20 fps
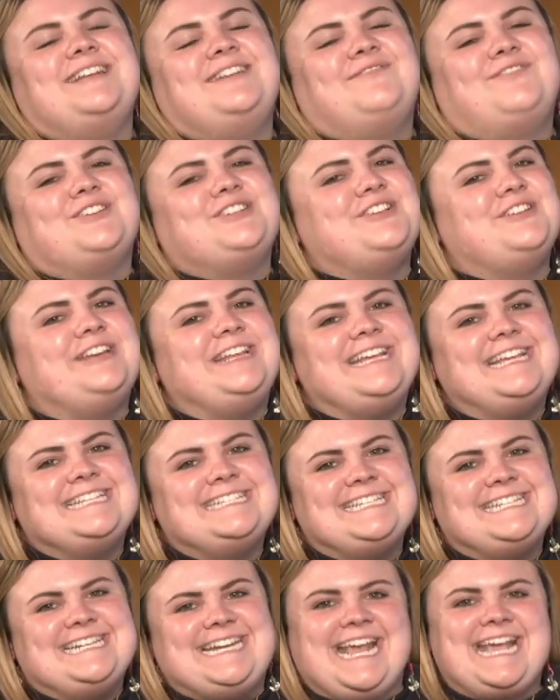for tuning
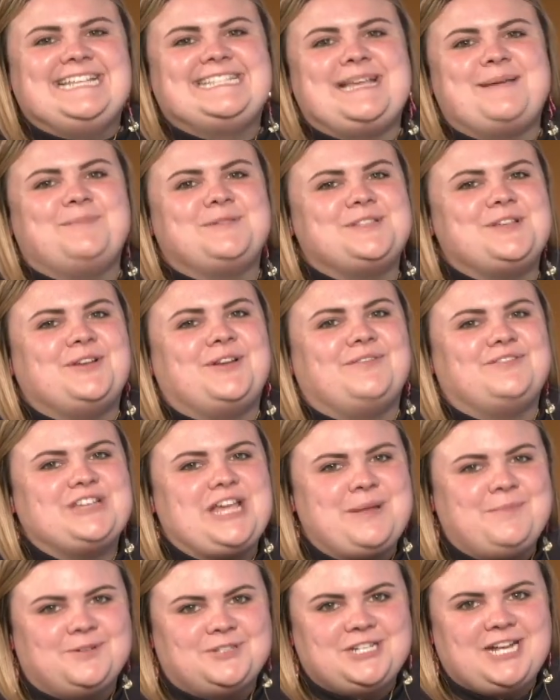into today's episode of
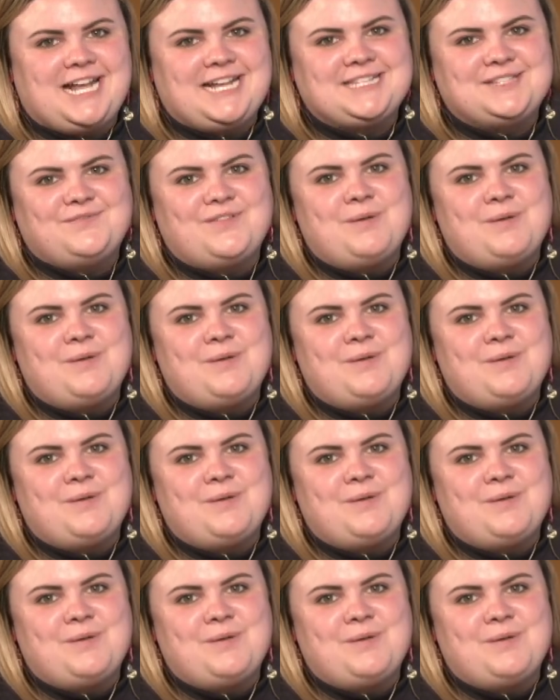Chamber Chats,